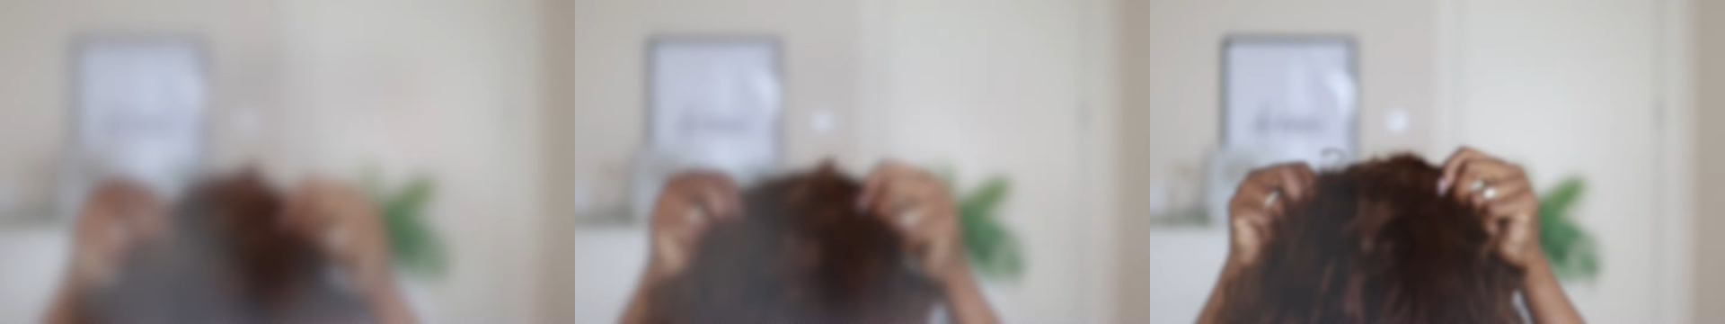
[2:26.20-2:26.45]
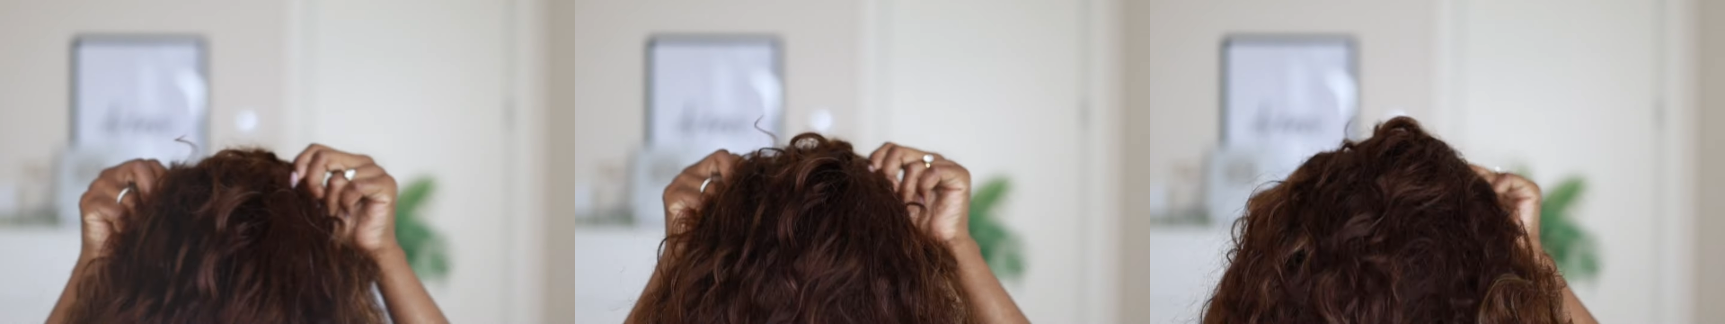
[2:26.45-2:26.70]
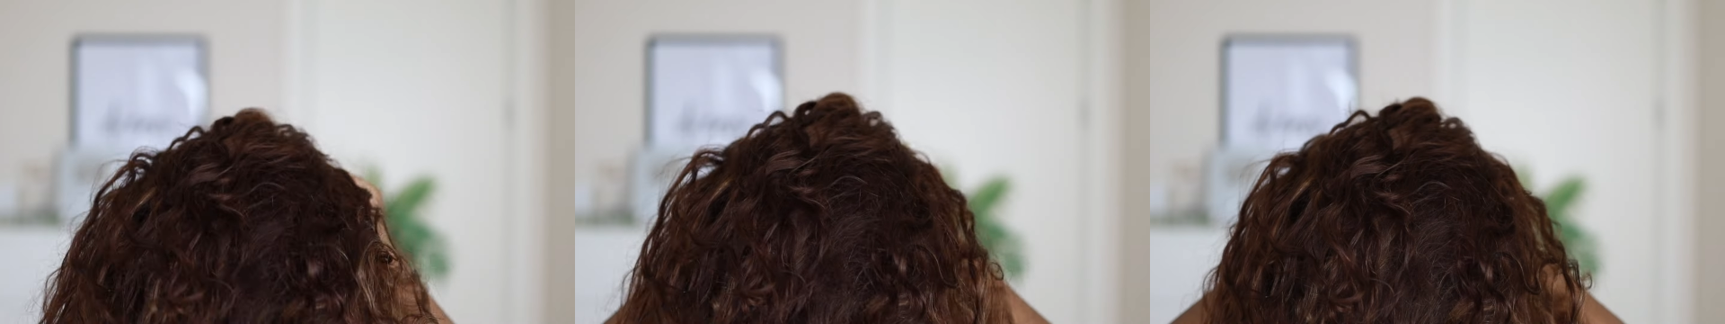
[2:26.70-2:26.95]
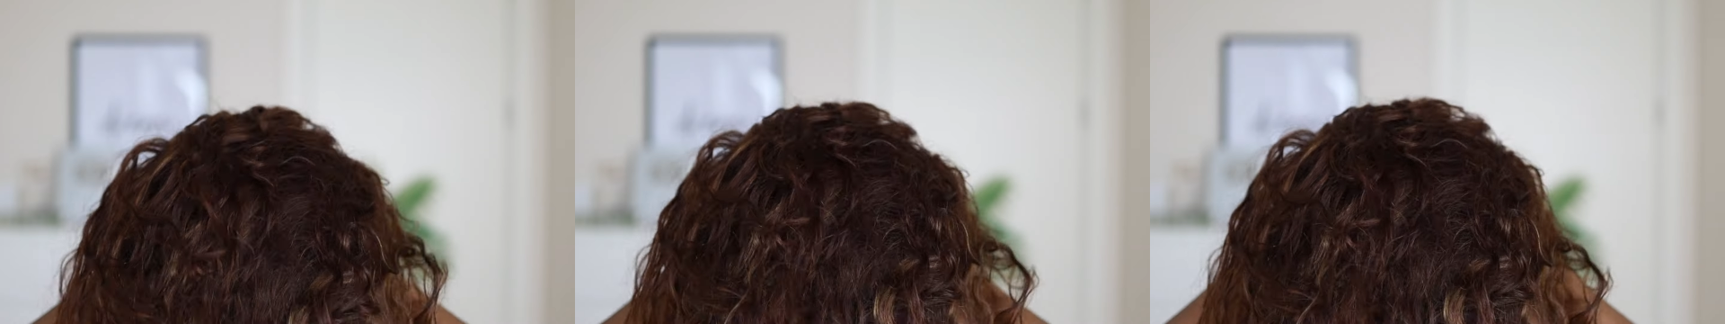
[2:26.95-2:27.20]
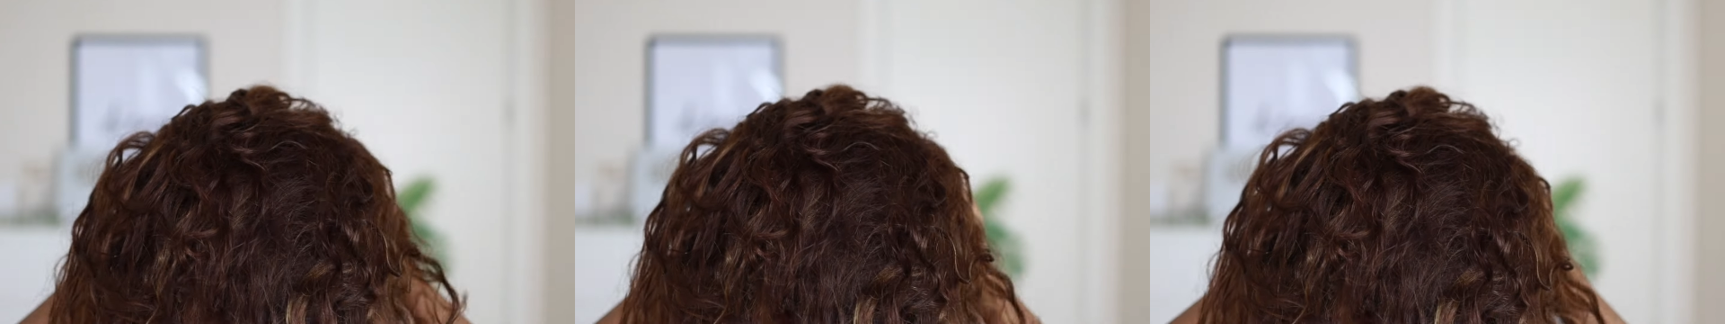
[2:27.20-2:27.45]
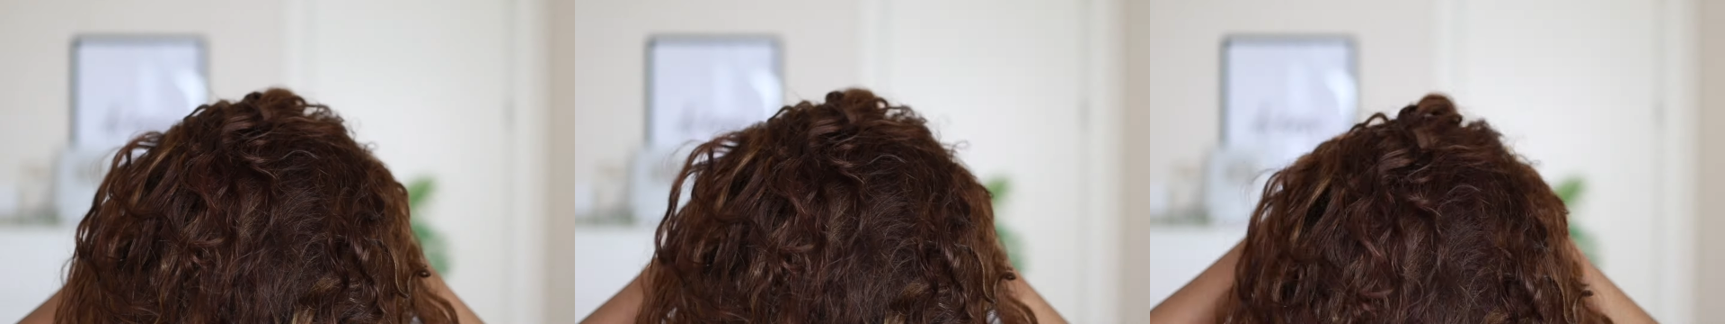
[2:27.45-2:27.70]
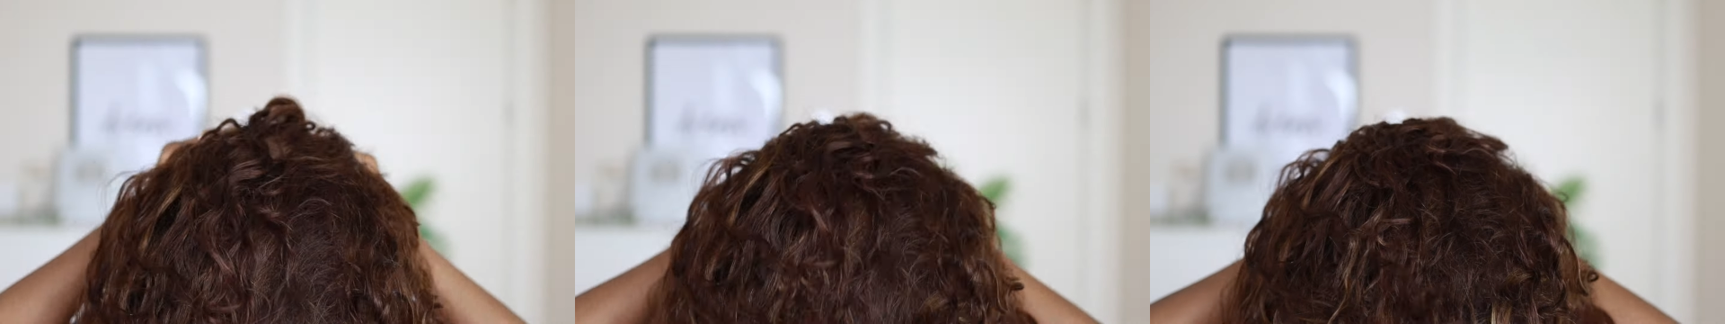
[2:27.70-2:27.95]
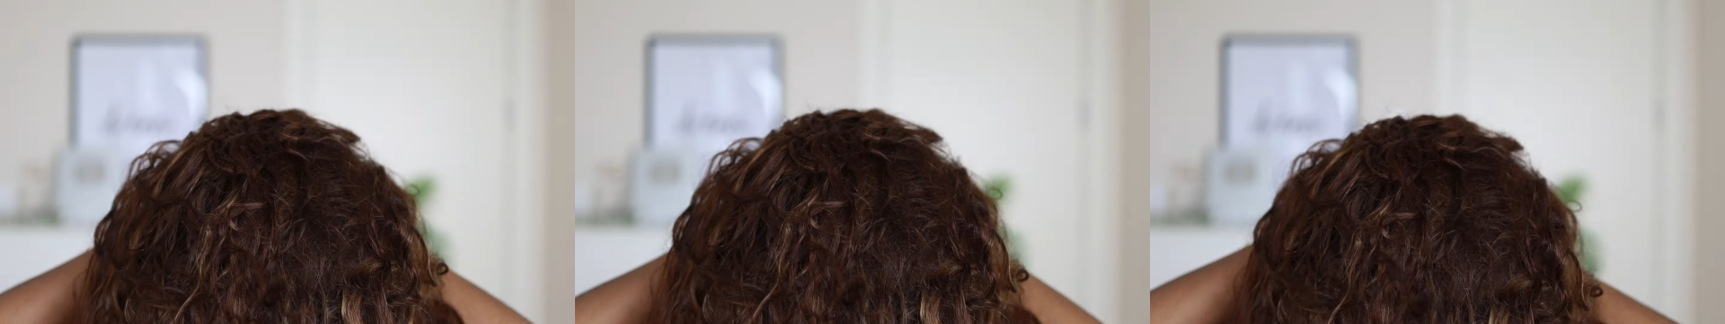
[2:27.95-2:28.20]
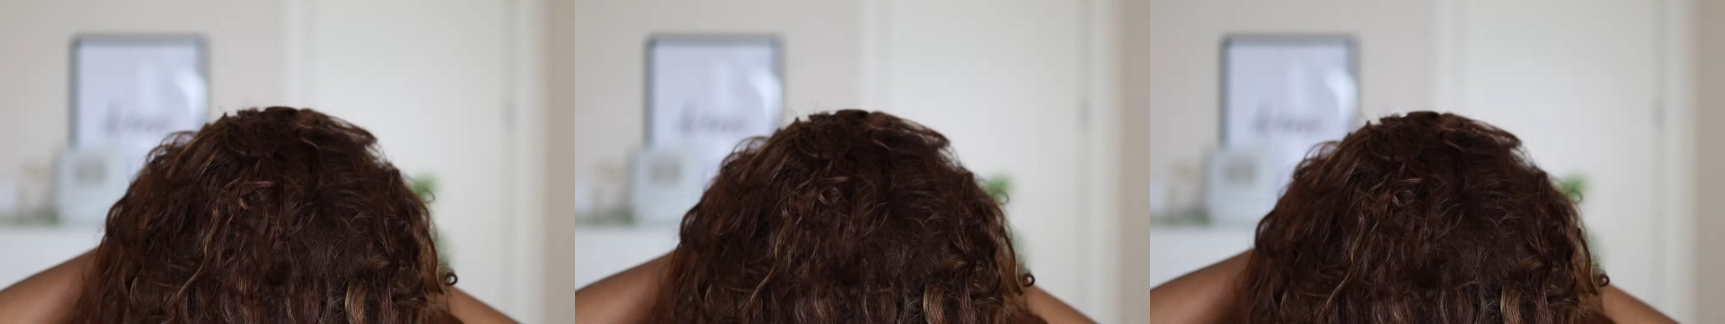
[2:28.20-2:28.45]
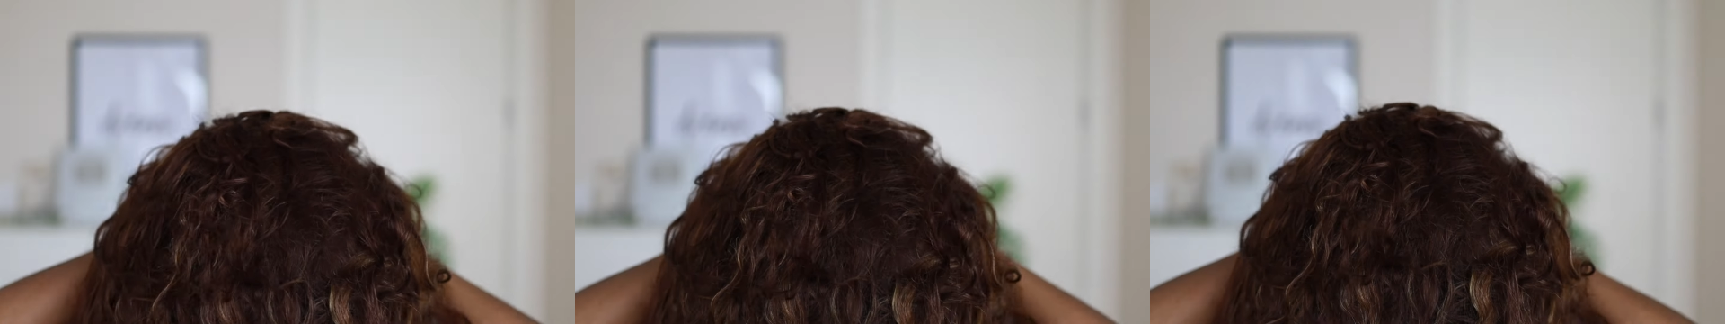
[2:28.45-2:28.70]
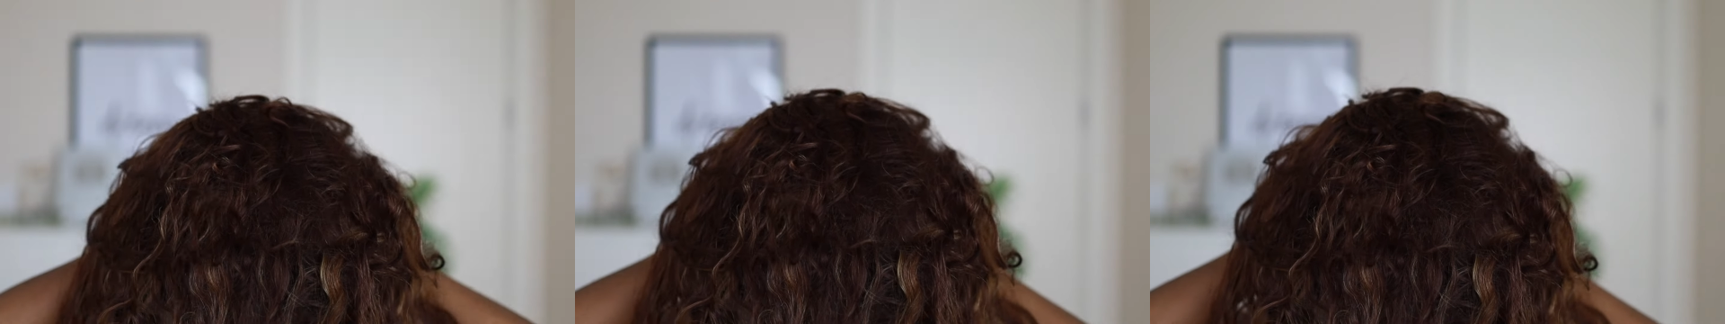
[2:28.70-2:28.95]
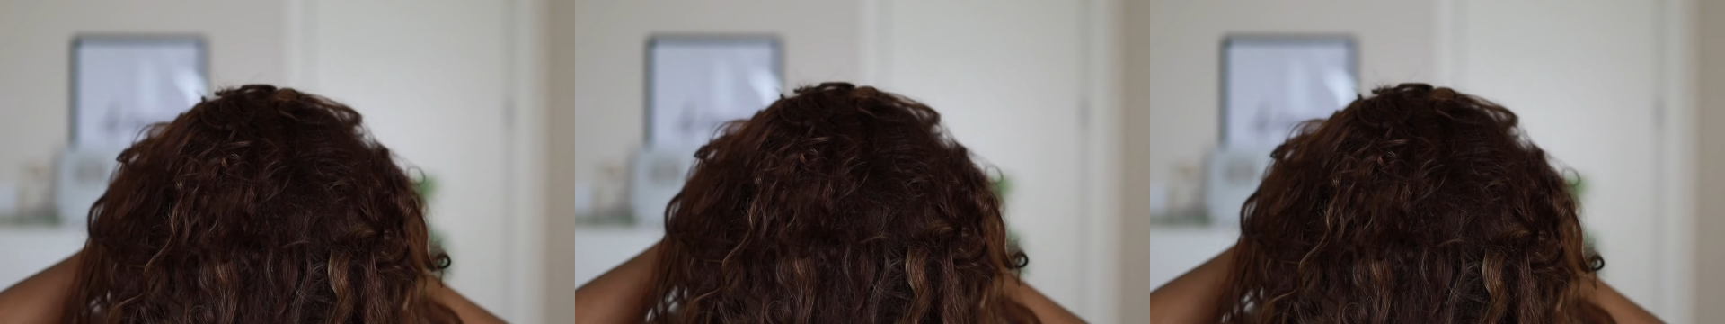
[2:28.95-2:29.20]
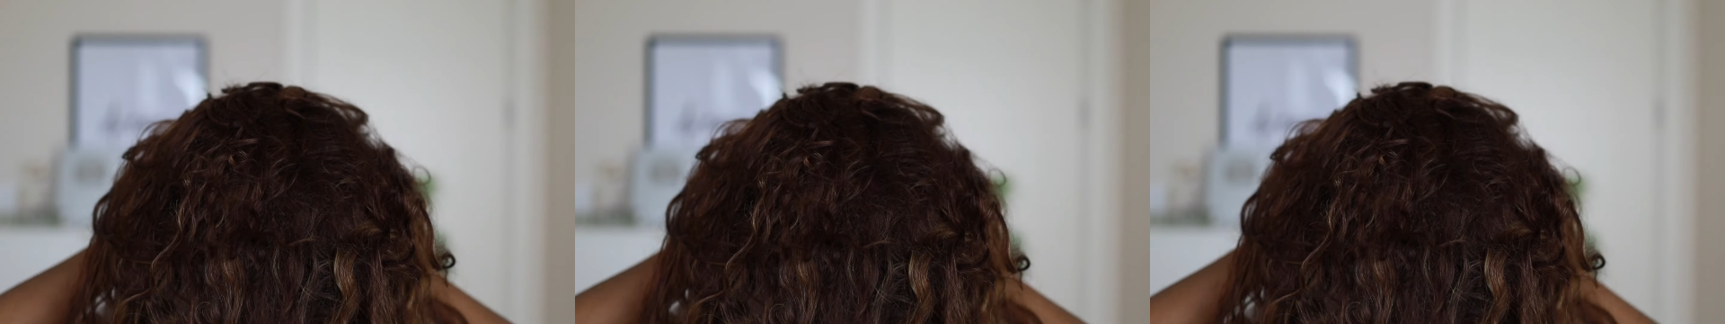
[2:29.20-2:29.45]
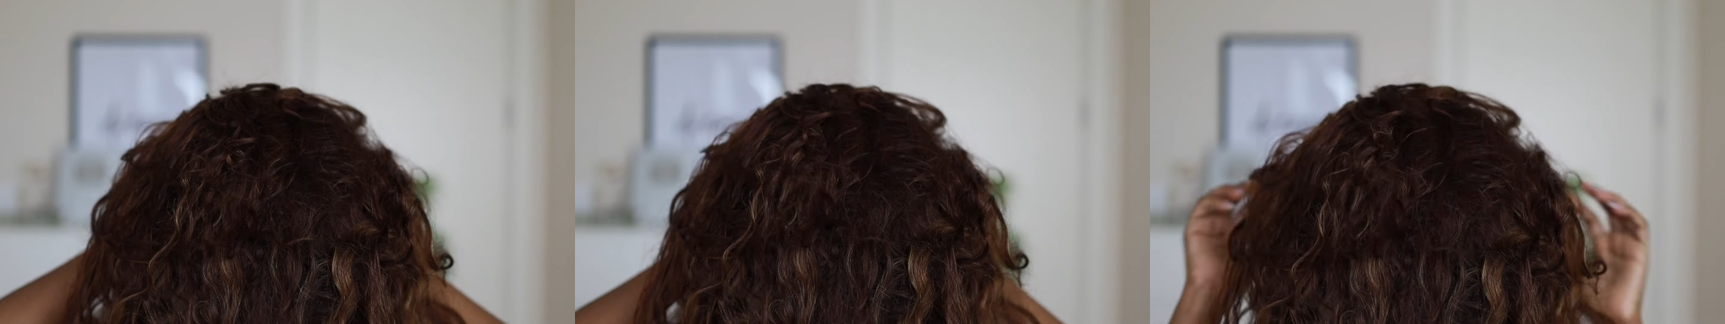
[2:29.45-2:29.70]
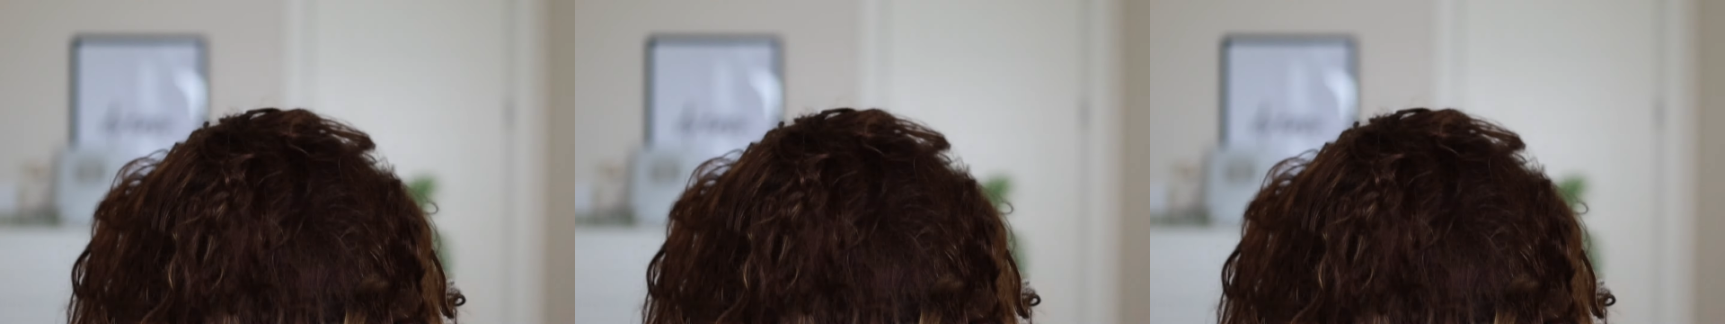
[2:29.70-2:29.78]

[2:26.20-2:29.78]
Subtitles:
[unreadable: no face in view]